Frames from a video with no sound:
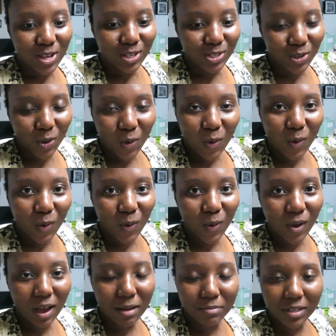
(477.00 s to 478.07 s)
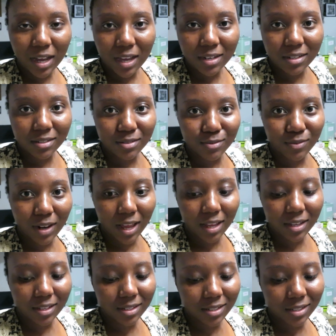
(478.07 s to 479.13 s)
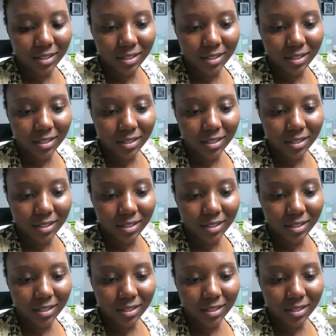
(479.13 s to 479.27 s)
So I'm kind of like